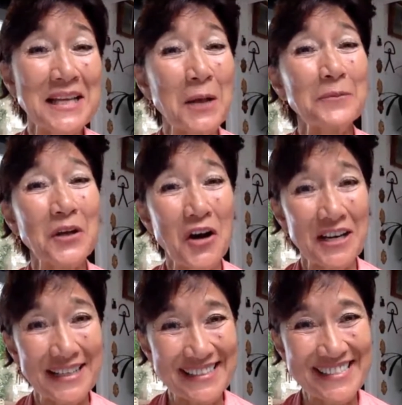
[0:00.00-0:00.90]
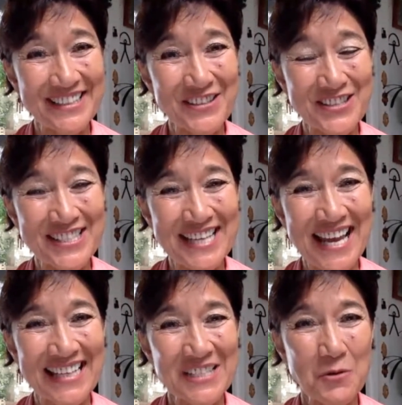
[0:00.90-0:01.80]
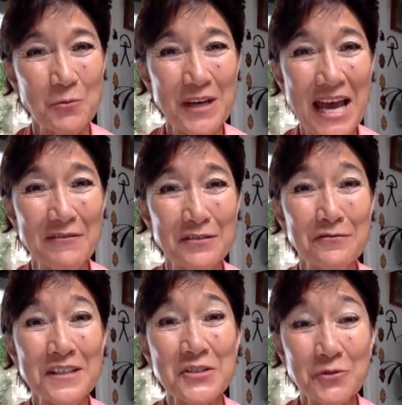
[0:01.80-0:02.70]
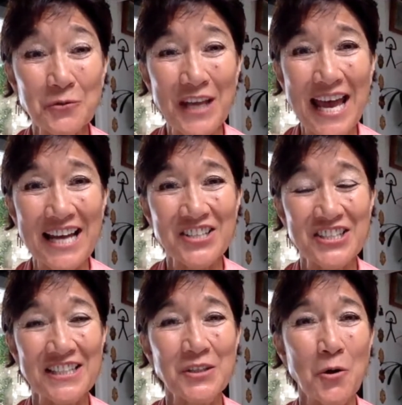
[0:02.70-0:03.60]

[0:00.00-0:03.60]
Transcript: can help the audience understand is when we have a visceral reaction